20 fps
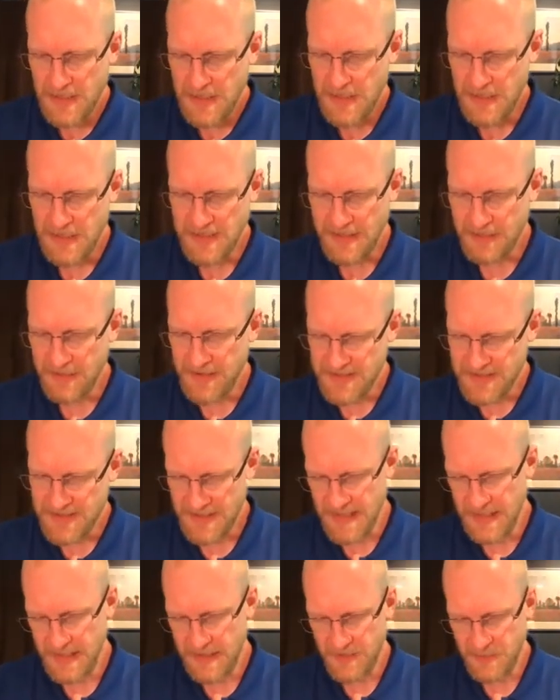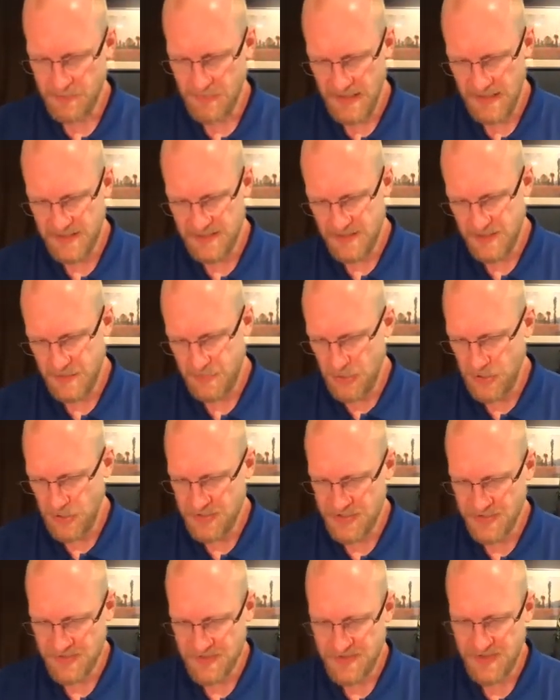Darius, the king of the Medes and the
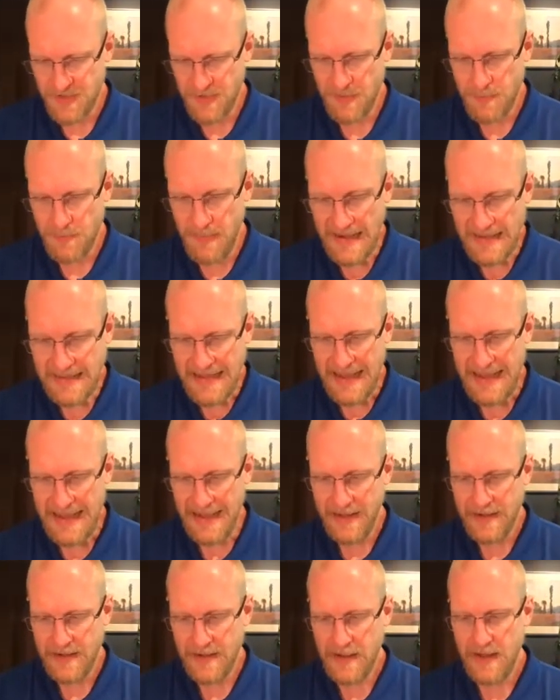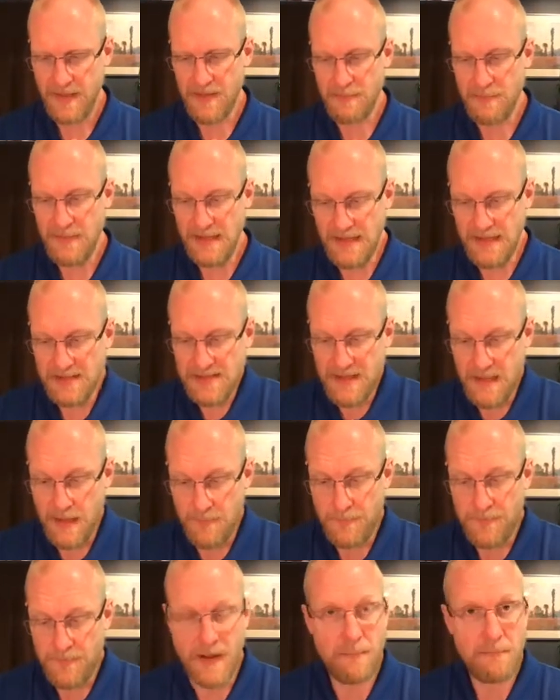Persians. So the Madai, the Medes
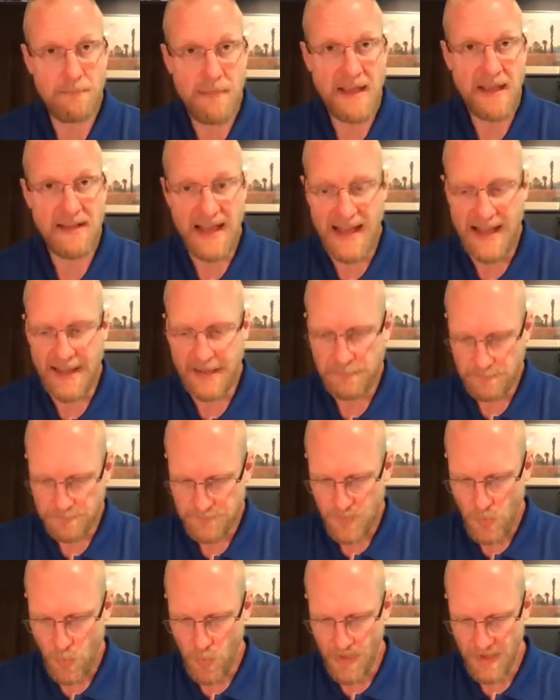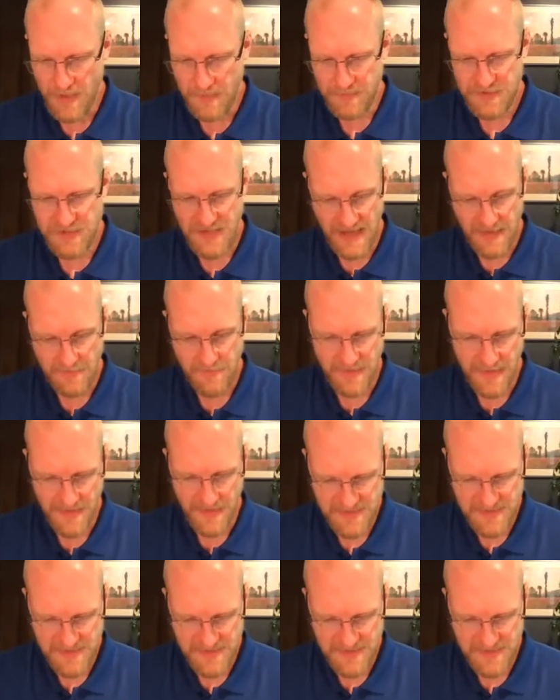come from Madai, one of Japheth's